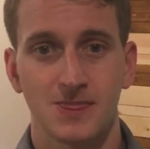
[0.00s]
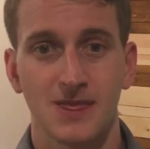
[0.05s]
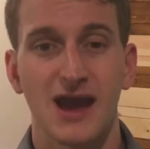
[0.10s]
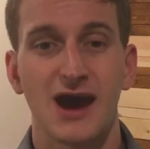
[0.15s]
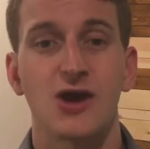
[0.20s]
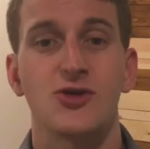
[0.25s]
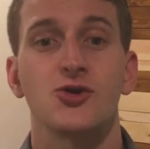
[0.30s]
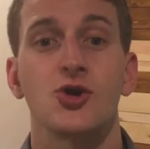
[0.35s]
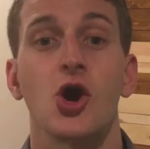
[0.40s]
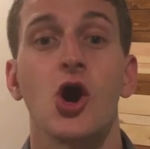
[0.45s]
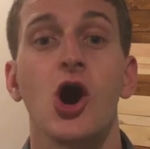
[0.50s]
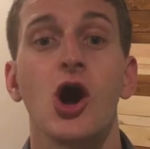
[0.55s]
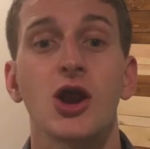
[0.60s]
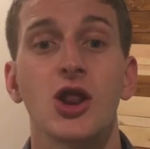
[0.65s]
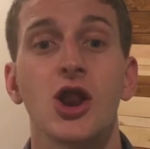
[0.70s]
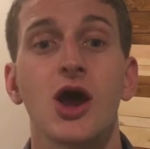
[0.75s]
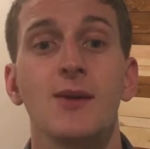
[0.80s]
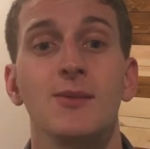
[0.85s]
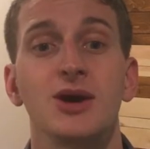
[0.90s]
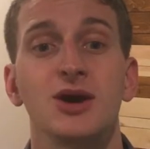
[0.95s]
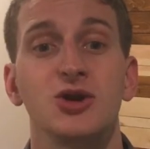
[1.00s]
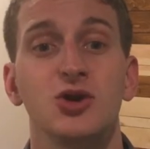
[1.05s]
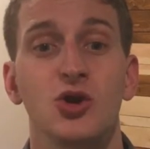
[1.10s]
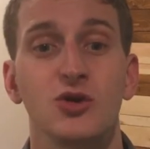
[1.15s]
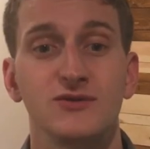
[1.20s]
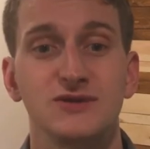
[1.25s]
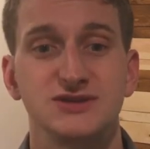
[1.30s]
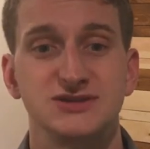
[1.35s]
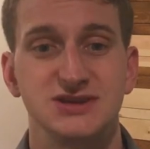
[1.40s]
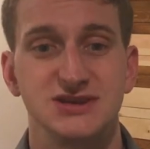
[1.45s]
how their autonomic
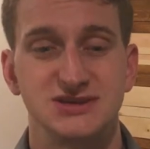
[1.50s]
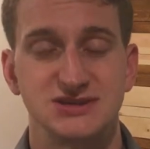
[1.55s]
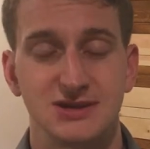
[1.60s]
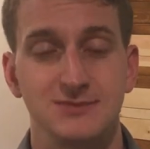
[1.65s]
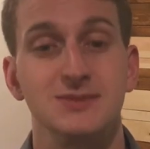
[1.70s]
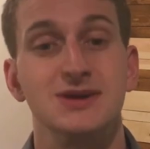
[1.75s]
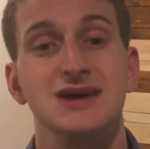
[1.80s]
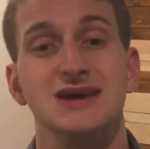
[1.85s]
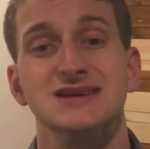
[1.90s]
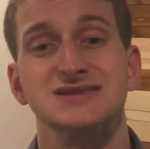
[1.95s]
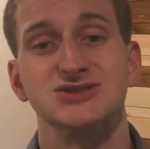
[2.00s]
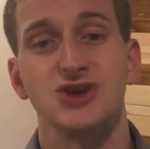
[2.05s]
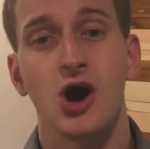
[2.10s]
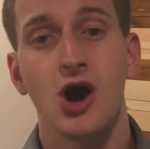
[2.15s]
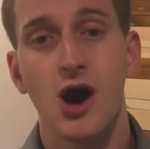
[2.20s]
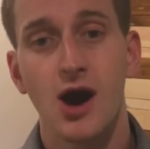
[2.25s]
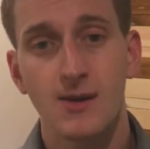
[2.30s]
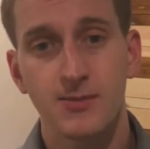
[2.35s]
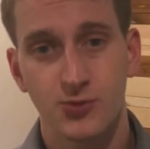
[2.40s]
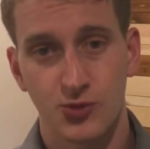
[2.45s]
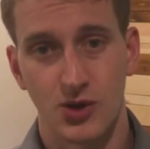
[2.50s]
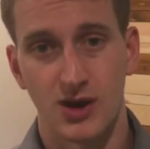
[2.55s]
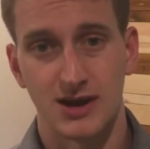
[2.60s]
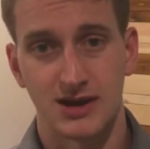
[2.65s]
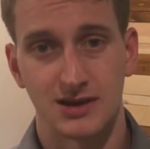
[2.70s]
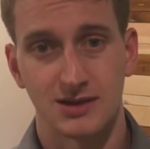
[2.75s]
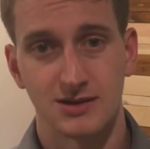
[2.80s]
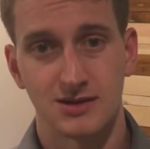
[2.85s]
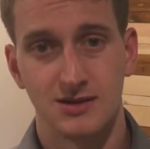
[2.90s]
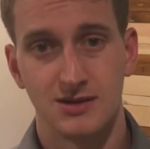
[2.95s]
nervous system is
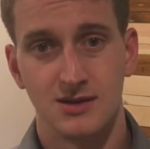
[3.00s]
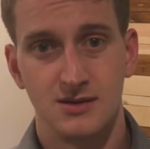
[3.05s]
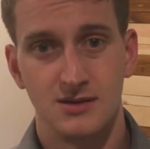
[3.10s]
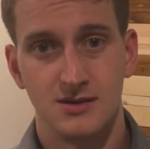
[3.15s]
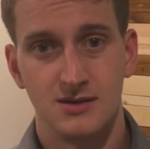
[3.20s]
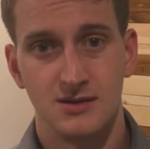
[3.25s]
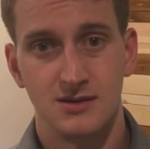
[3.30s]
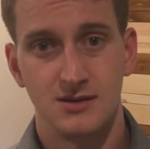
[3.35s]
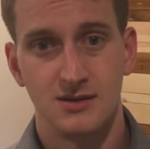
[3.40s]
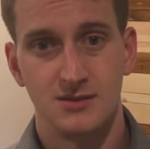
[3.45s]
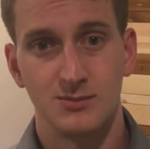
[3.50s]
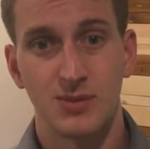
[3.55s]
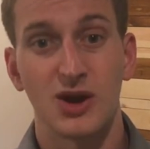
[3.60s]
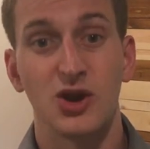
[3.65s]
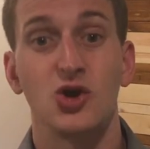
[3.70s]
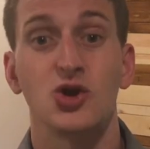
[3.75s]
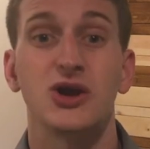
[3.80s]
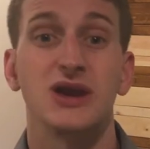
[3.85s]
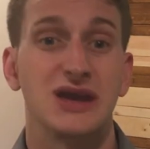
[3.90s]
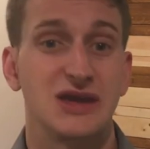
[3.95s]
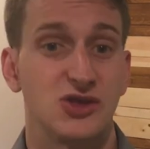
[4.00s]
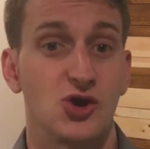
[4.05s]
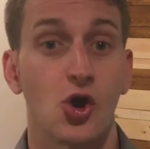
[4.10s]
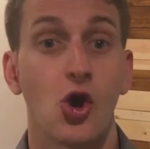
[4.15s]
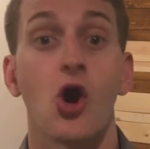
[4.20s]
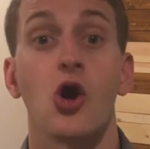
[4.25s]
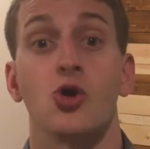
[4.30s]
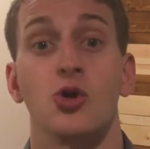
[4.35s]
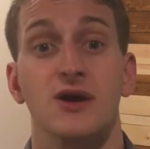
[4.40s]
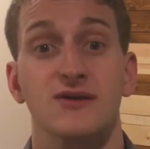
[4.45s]
operating by looking at their
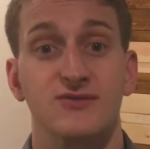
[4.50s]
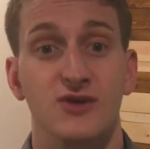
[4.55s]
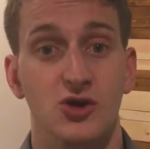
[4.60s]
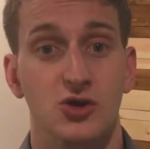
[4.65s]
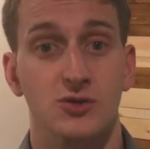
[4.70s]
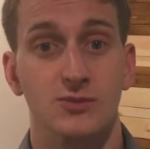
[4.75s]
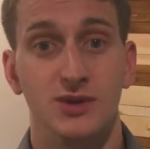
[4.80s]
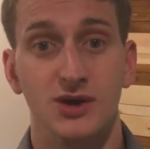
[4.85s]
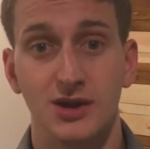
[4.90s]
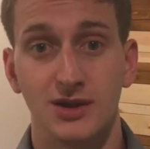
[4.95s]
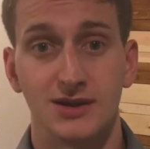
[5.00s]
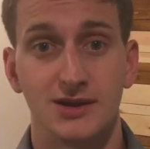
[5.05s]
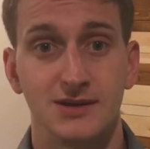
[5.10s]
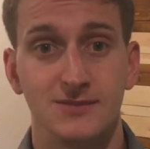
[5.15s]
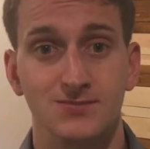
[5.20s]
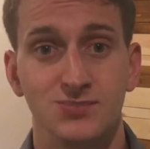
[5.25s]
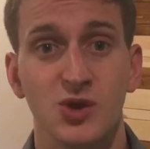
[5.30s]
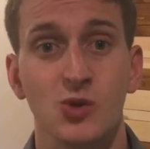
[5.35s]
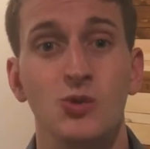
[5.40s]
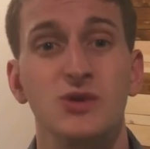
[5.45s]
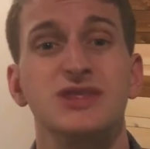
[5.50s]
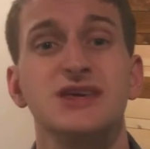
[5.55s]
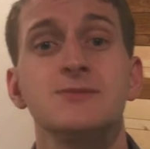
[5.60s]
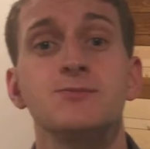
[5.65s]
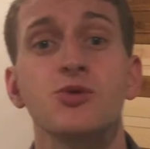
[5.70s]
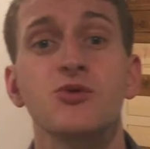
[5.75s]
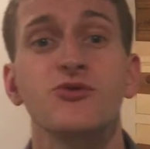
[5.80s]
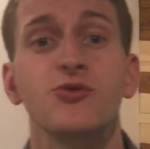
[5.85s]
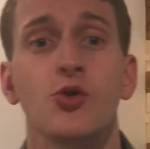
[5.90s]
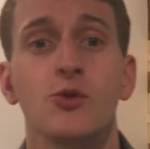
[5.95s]
heart rate variability. We then
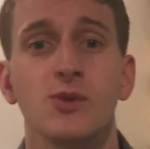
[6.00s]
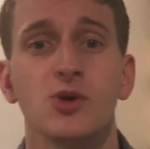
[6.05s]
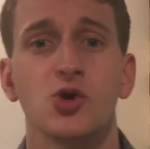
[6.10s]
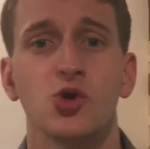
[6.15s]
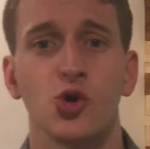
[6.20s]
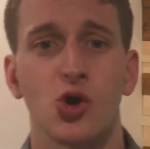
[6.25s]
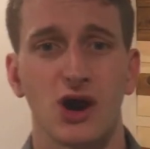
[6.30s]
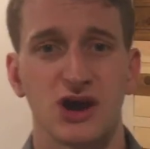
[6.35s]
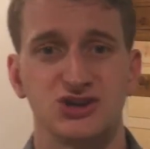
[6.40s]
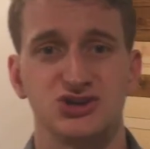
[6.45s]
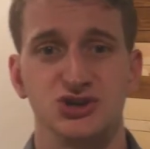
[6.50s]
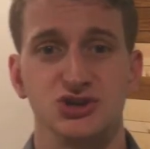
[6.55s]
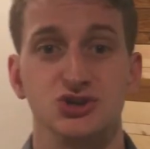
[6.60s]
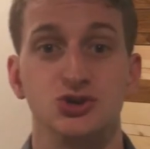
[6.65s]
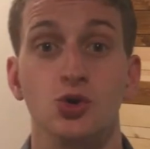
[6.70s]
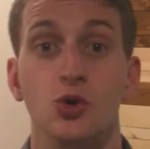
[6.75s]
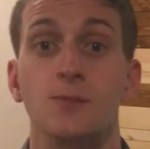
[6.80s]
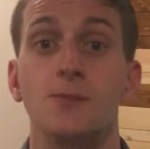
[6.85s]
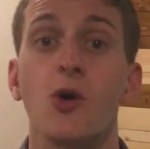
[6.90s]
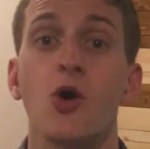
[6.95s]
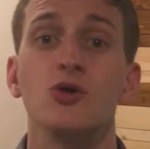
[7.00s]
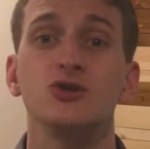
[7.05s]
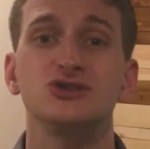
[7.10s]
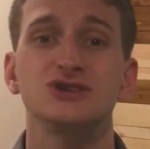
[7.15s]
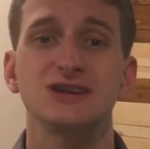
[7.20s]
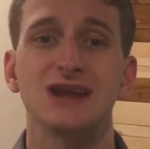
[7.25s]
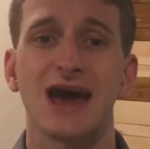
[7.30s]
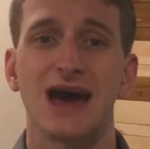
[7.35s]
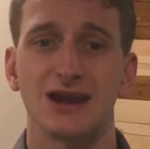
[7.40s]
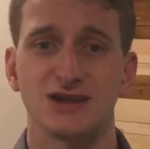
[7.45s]
perform a correction, do a
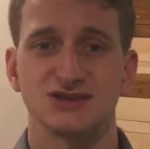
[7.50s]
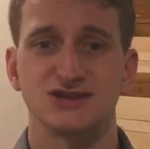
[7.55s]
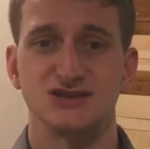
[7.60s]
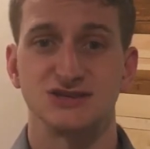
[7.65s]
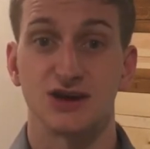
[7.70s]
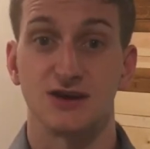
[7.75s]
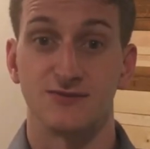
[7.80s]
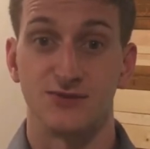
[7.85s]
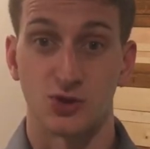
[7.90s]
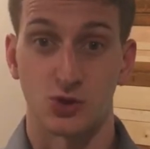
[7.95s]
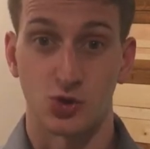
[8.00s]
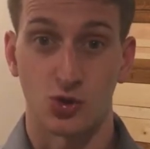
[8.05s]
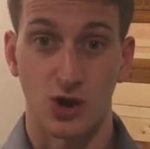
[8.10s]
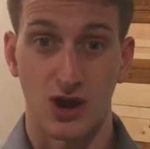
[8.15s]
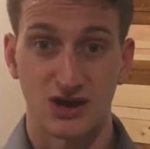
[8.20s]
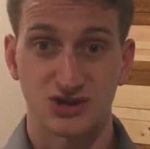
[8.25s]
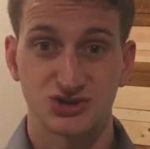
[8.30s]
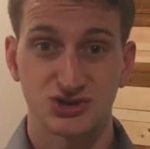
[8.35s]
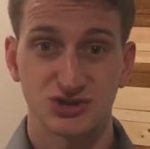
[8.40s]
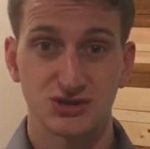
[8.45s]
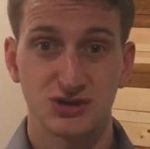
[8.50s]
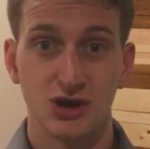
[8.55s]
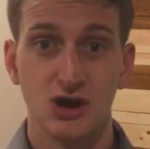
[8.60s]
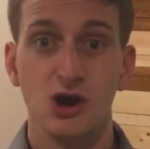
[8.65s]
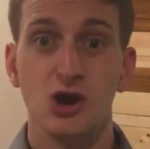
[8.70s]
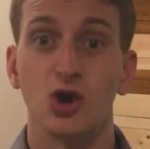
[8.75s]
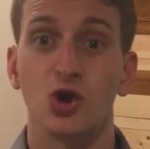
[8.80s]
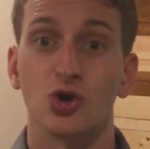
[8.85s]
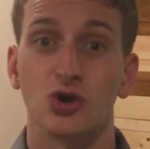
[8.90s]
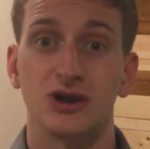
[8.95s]
post-analysis of the correction,
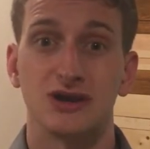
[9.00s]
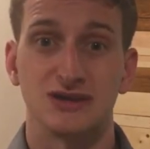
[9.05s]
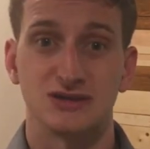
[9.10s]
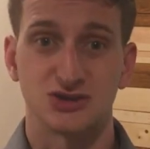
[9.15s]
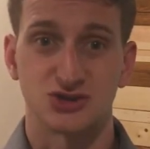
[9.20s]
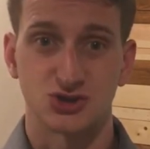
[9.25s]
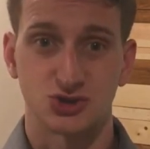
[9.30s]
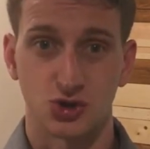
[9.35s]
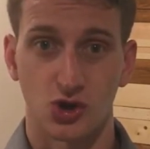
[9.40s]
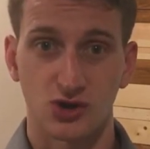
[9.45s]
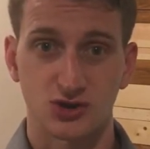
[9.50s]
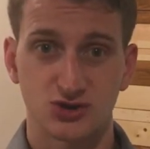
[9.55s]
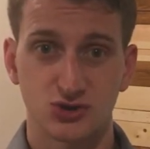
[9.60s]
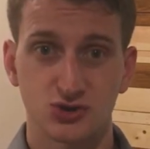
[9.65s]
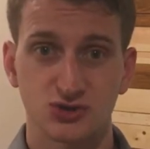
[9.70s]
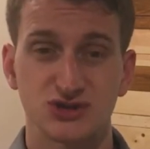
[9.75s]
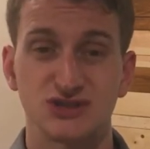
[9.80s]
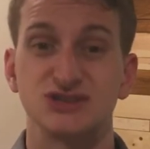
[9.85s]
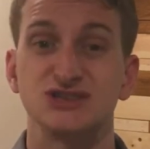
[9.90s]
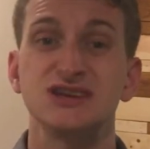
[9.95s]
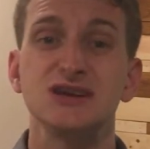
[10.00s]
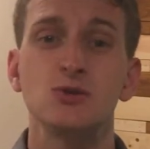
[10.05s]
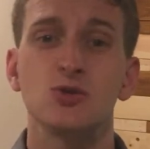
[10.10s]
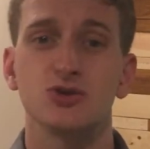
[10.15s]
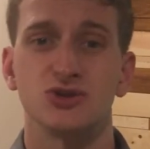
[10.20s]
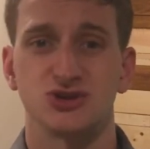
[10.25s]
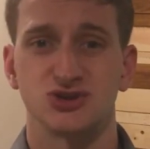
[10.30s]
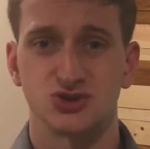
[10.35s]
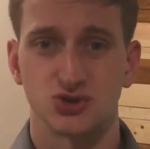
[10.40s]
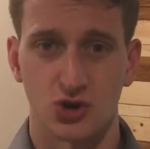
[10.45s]
looking at the structure to see where
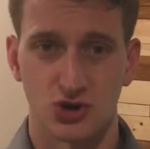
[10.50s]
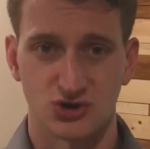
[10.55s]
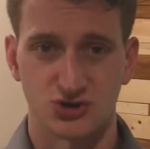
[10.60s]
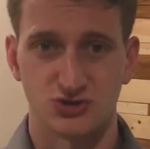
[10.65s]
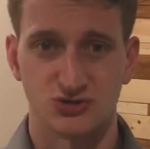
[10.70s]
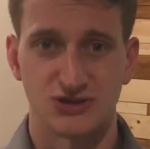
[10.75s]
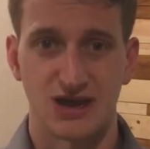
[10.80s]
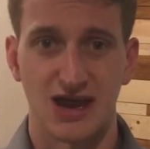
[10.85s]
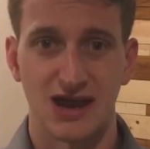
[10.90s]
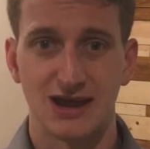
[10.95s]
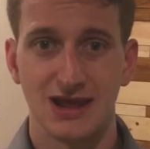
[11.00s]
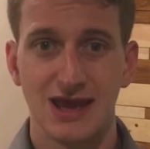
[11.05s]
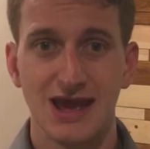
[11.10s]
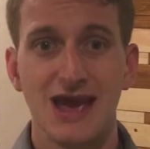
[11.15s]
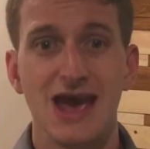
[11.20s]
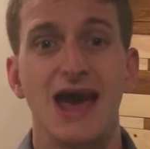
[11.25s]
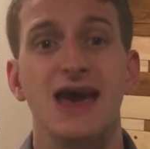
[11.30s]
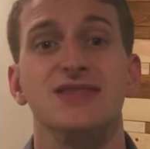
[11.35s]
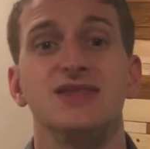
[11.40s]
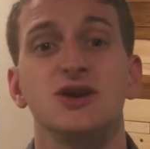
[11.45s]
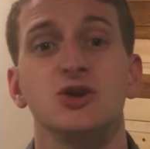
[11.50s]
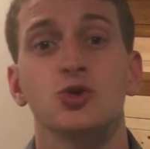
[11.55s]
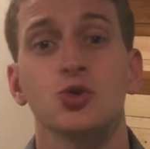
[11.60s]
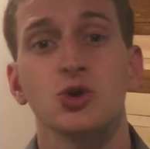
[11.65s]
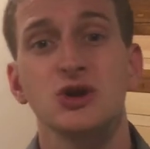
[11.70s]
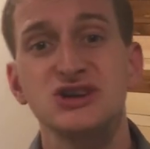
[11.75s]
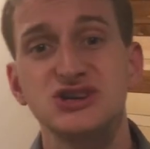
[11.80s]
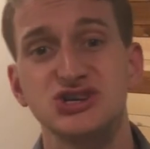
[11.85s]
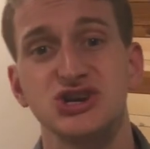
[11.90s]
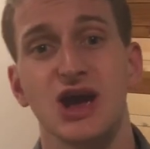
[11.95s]
the structure's at, and then
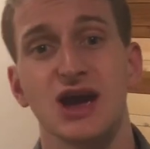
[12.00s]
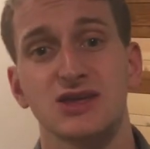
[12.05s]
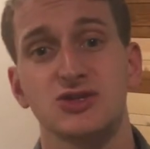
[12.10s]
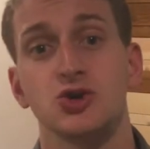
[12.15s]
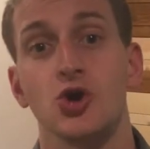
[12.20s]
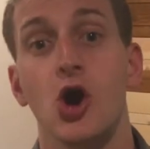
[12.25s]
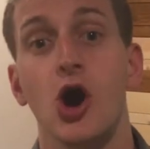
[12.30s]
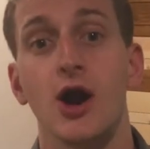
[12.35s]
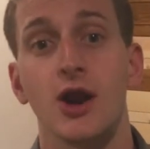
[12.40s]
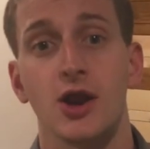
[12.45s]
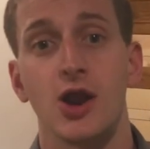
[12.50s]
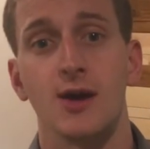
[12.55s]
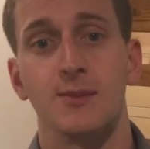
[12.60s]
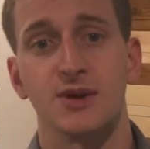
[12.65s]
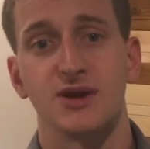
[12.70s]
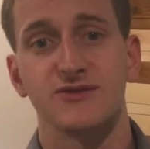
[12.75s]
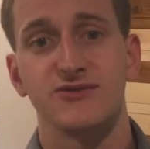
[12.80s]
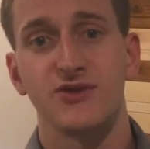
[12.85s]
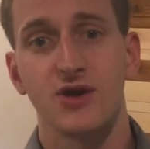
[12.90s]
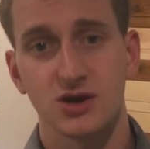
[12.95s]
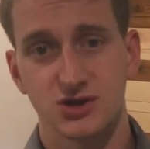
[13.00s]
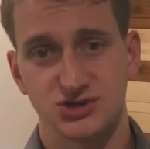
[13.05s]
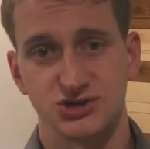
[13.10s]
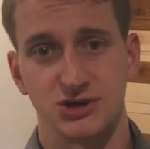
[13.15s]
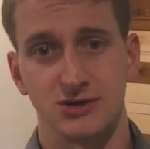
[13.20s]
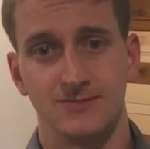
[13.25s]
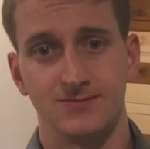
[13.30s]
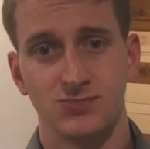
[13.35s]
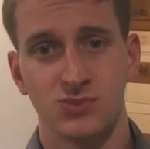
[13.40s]
recheck their autonomic function.